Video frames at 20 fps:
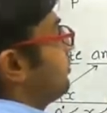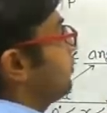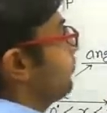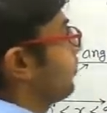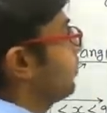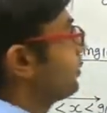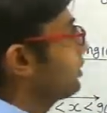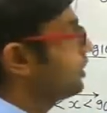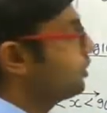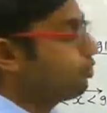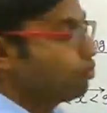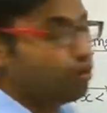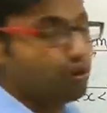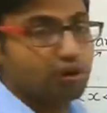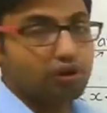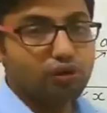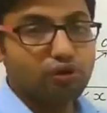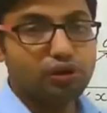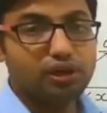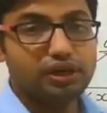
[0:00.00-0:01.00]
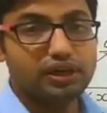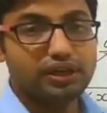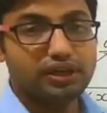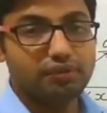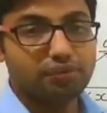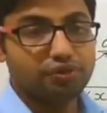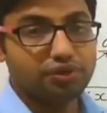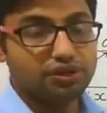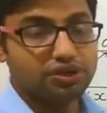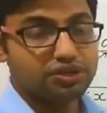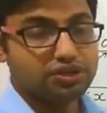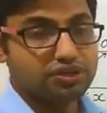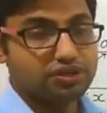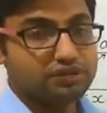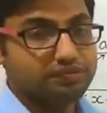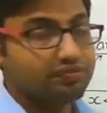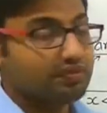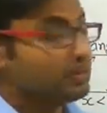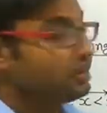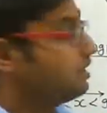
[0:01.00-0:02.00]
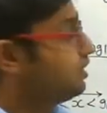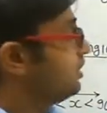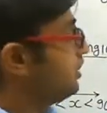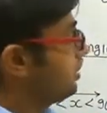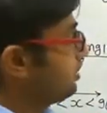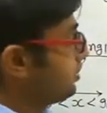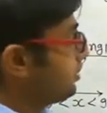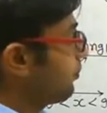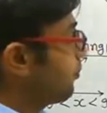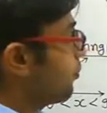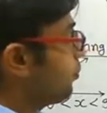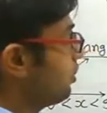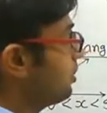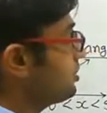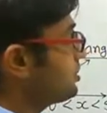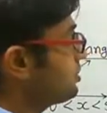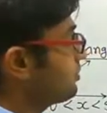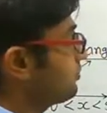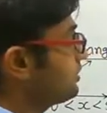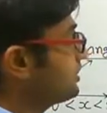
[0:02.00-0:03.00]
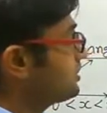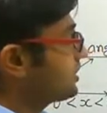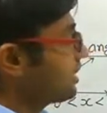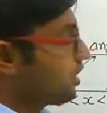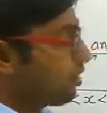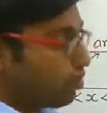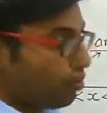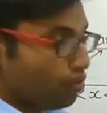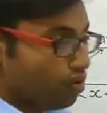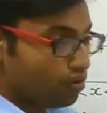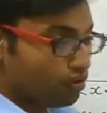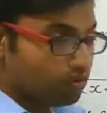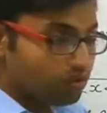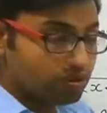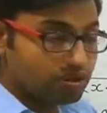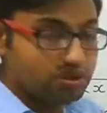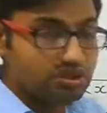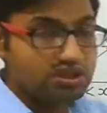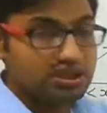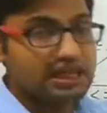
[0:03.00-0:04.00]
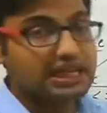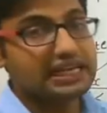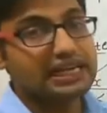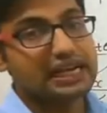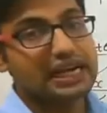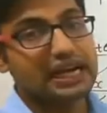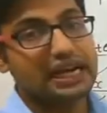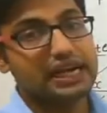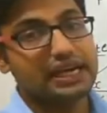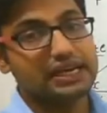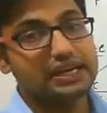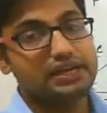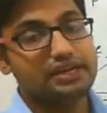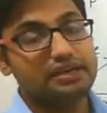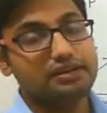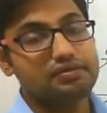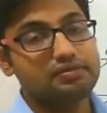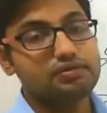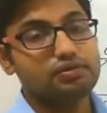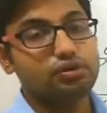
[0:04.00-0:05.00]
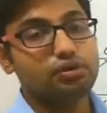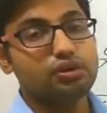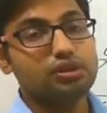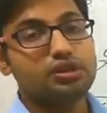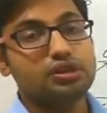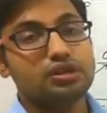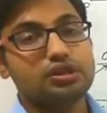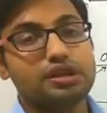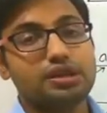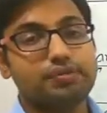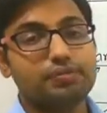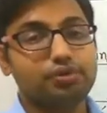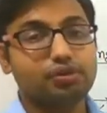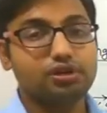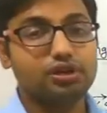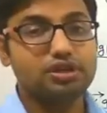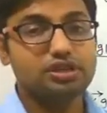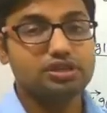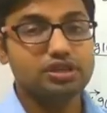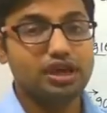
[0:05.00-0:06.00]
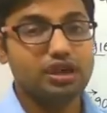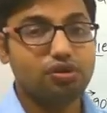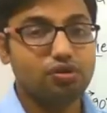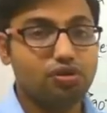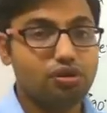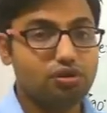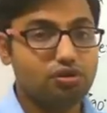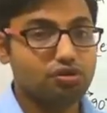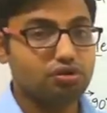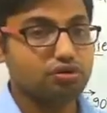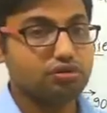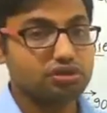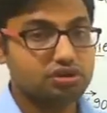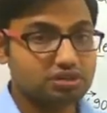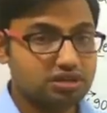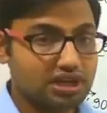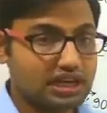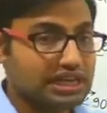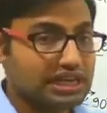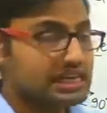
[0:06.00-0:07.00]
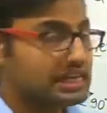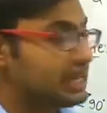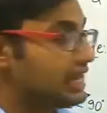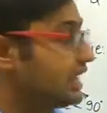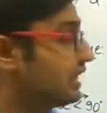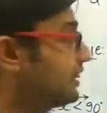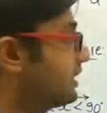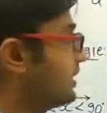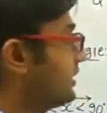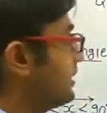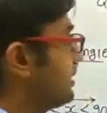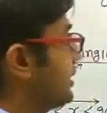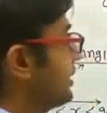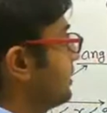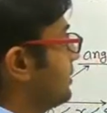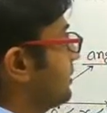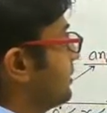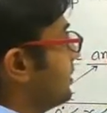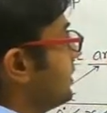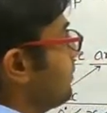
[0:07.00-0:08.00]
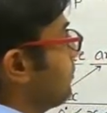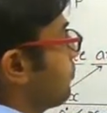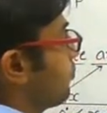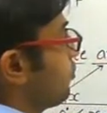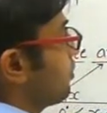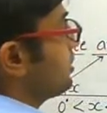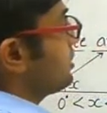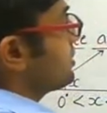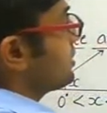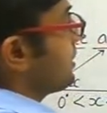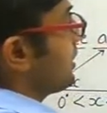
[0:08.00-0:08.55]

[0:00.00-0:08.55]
for the non-collinear points, the points which are not on the straight line, all the 3 points are not on the straight line, then that 3 points